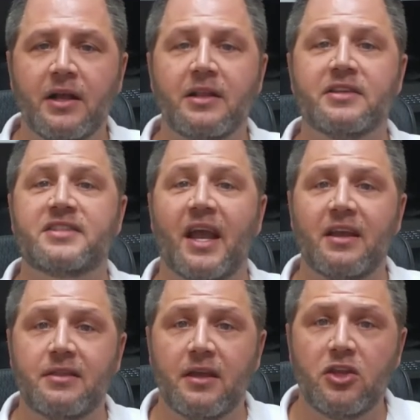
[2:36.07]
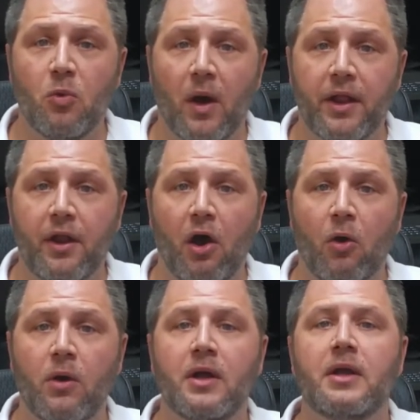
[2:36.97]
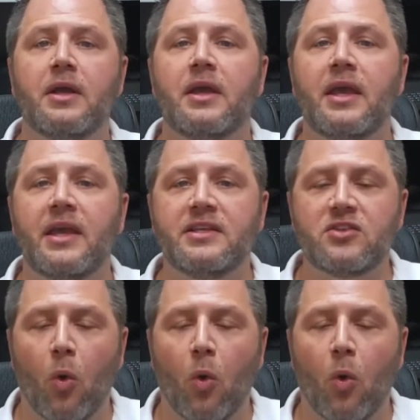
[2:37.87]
The second thing you want to know is